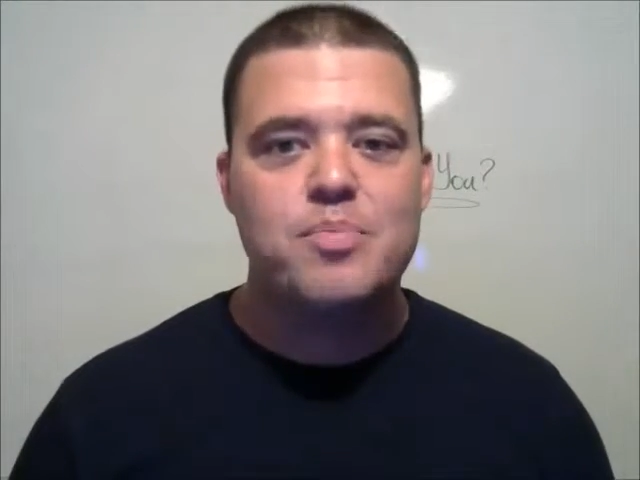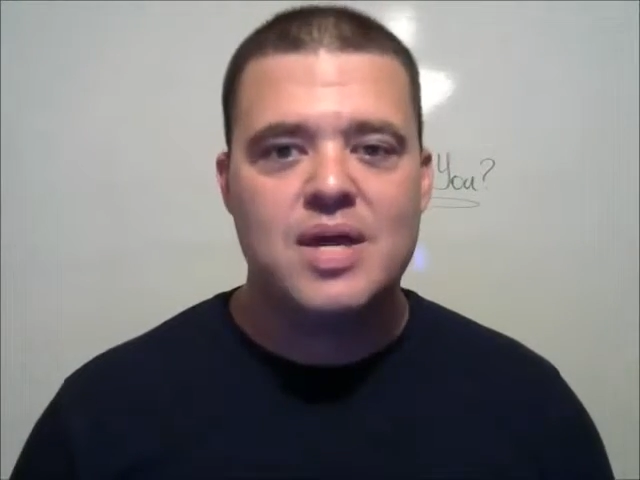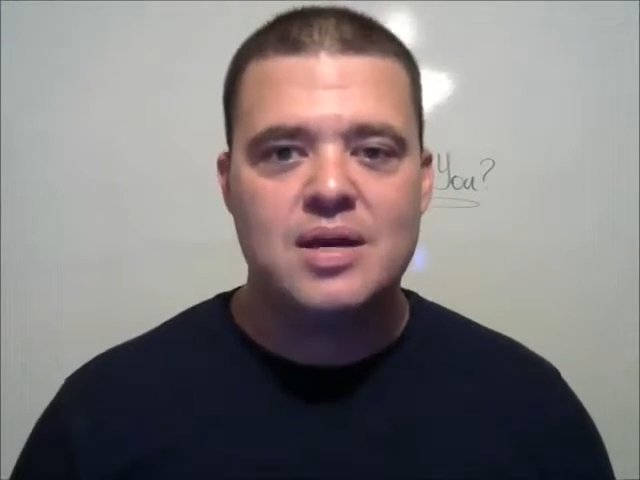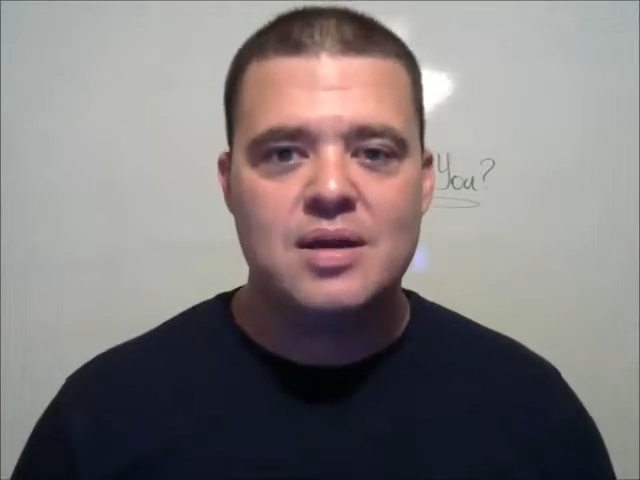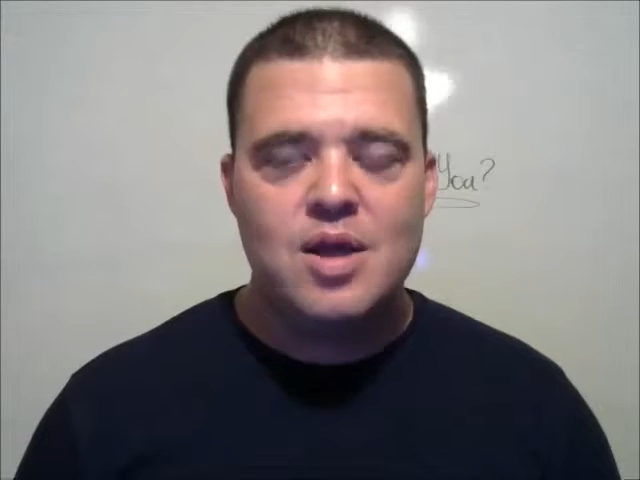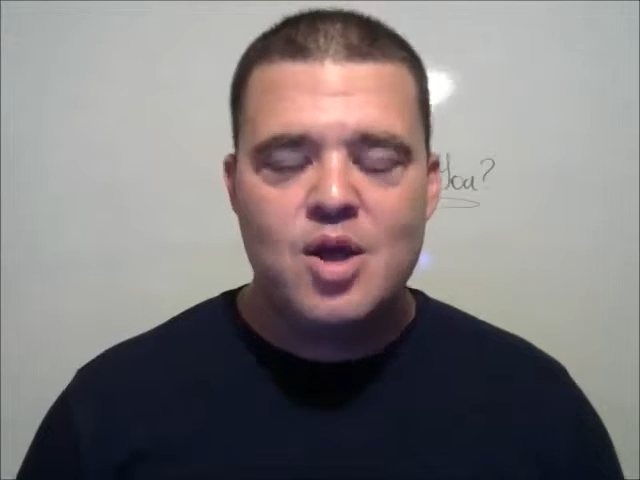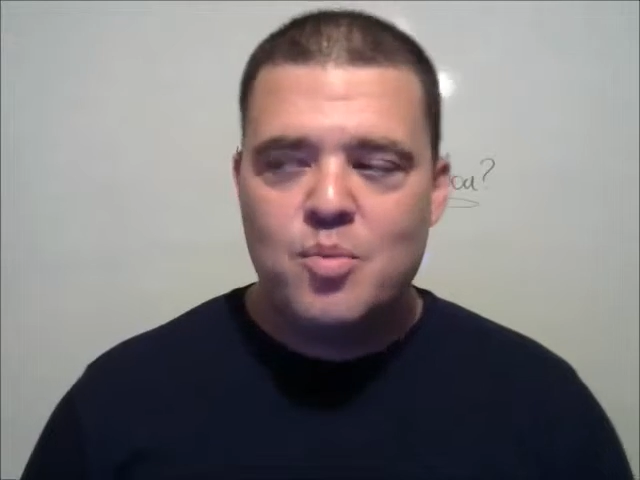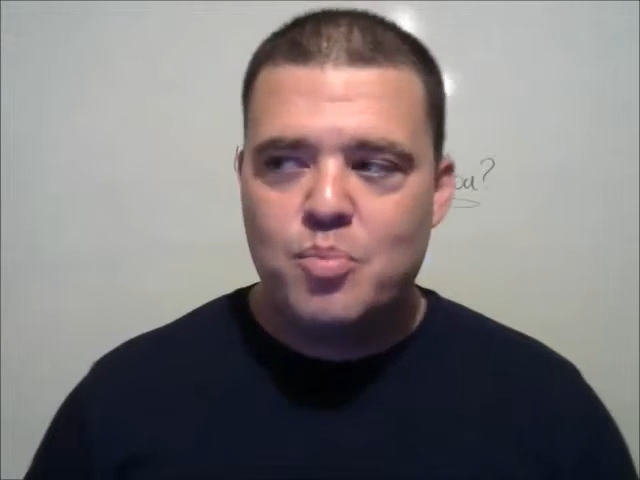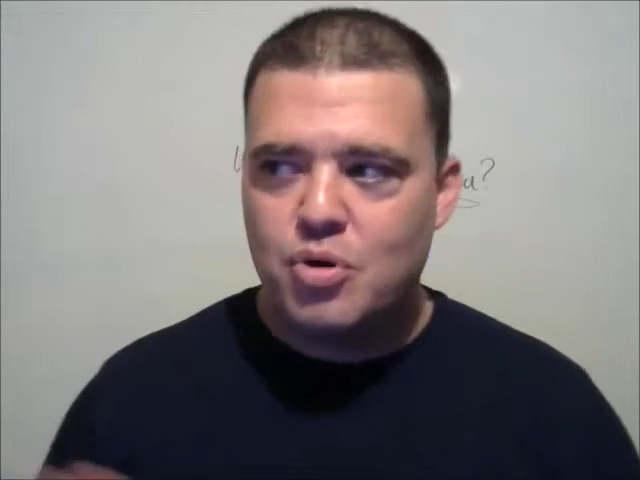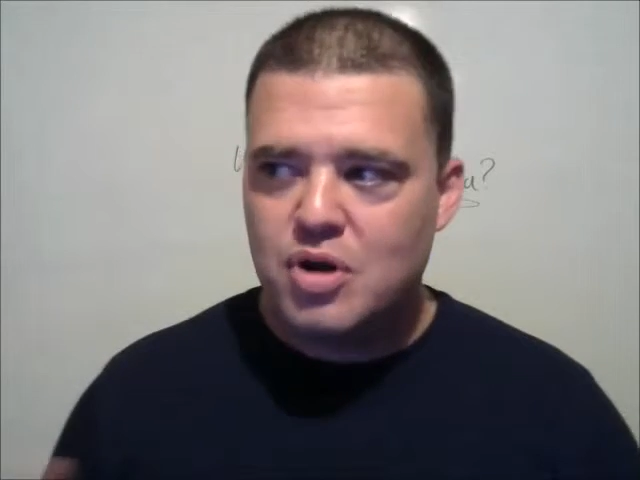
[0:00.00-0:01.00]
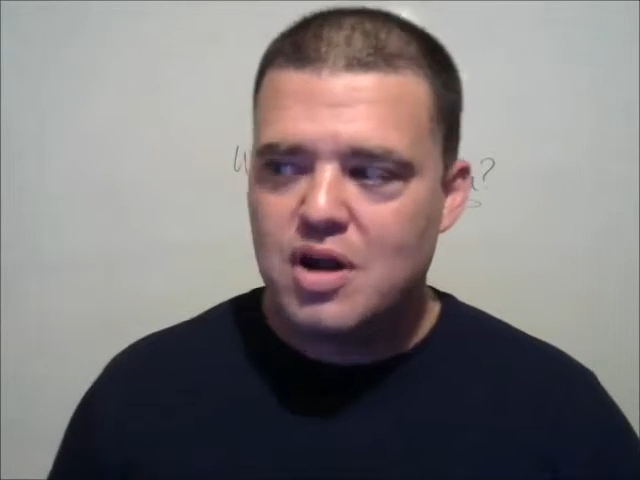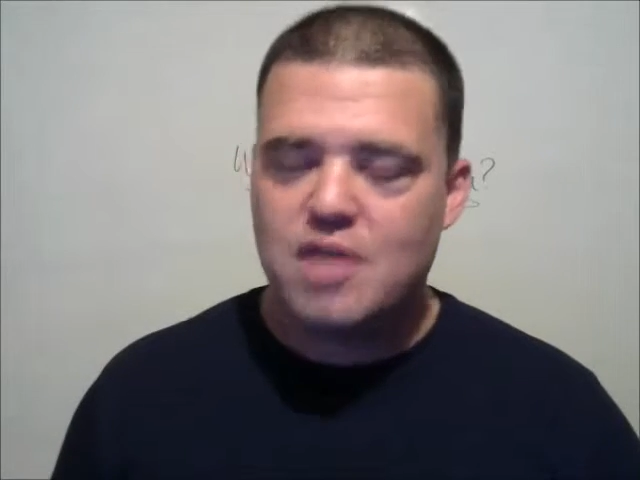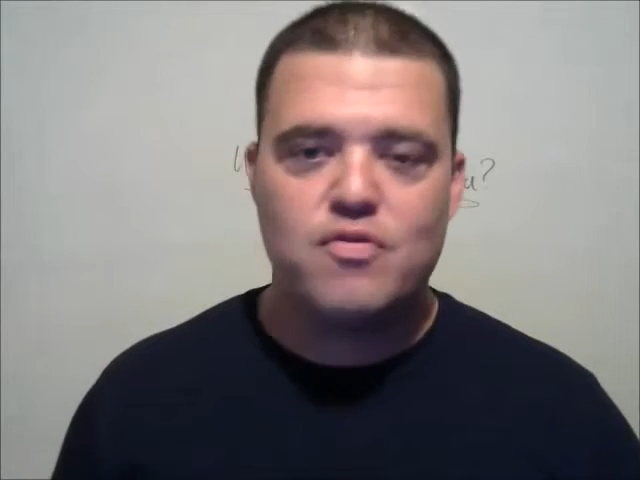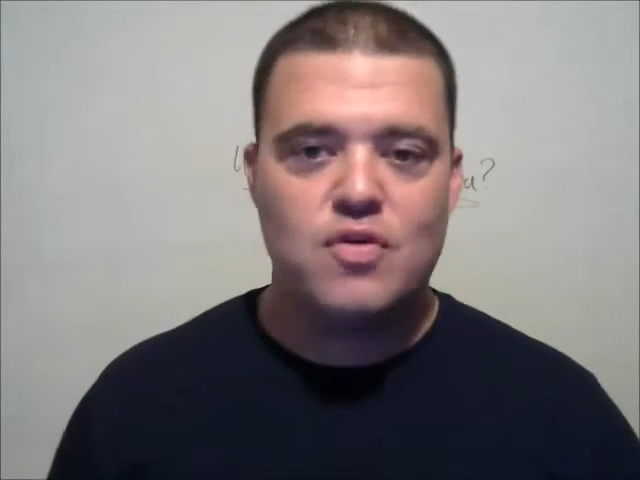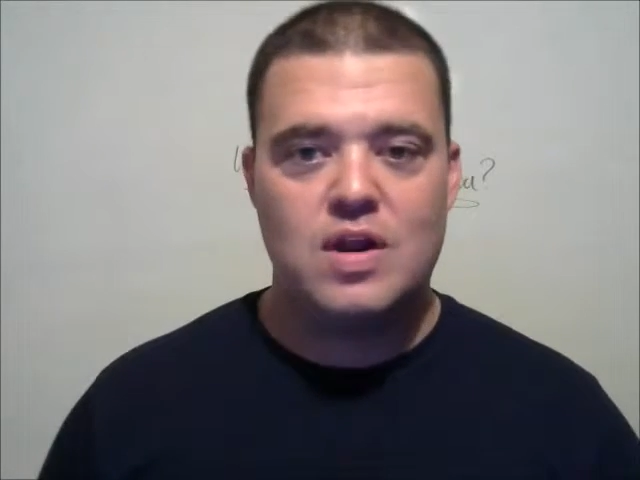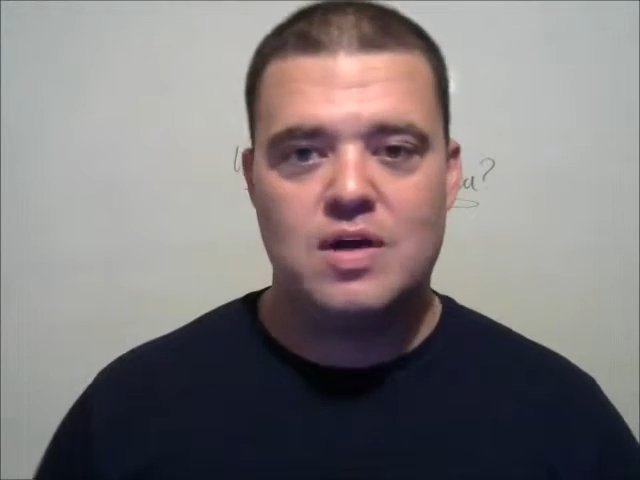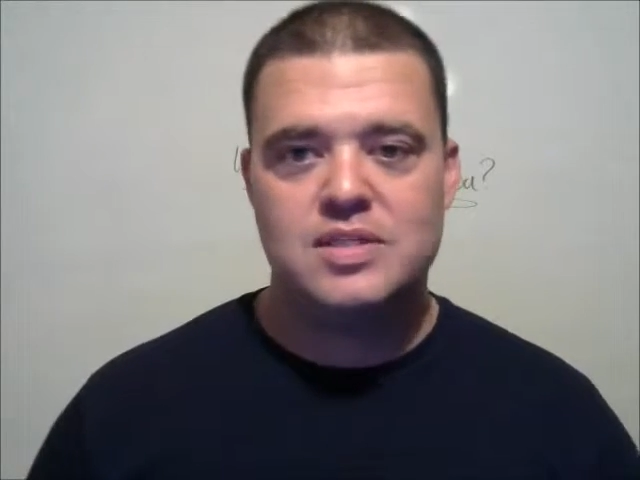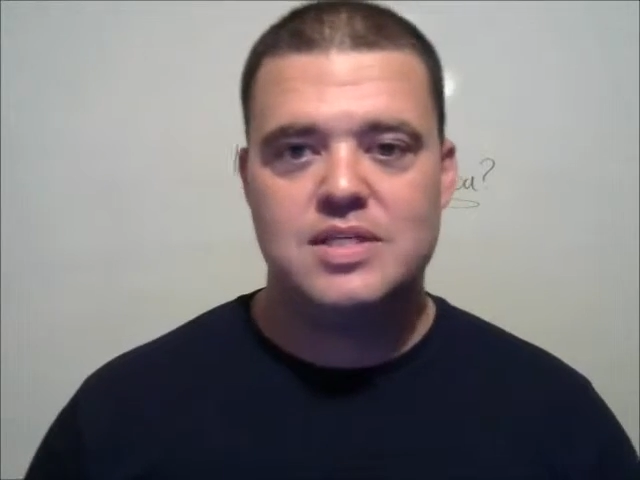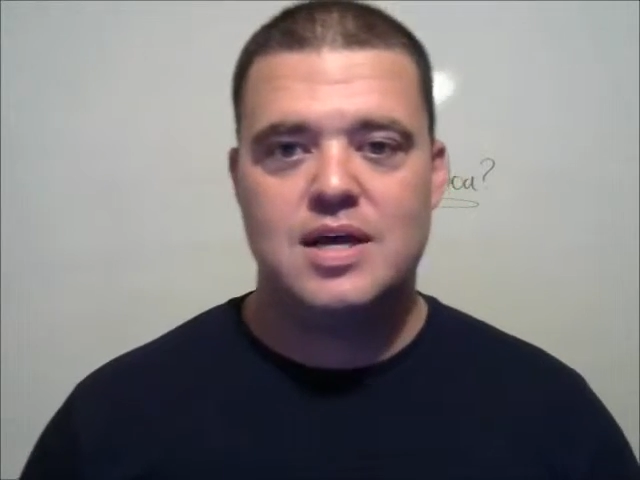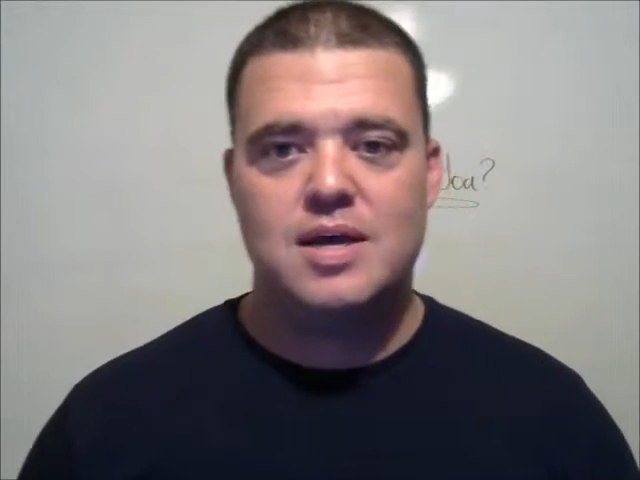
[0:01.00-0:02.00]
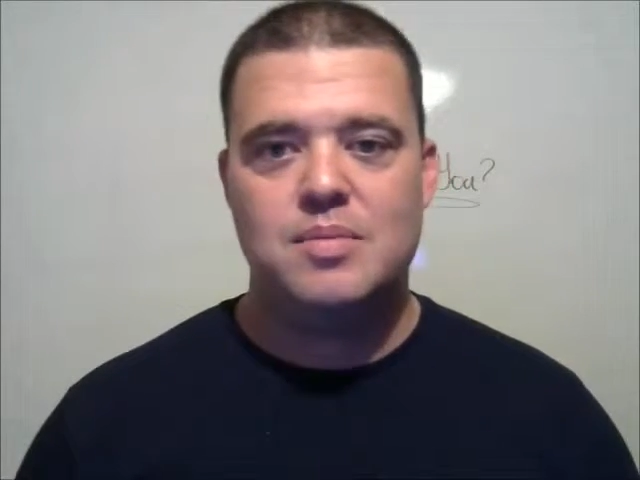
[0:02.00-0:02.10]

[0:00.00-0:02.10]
been putting off for a long time.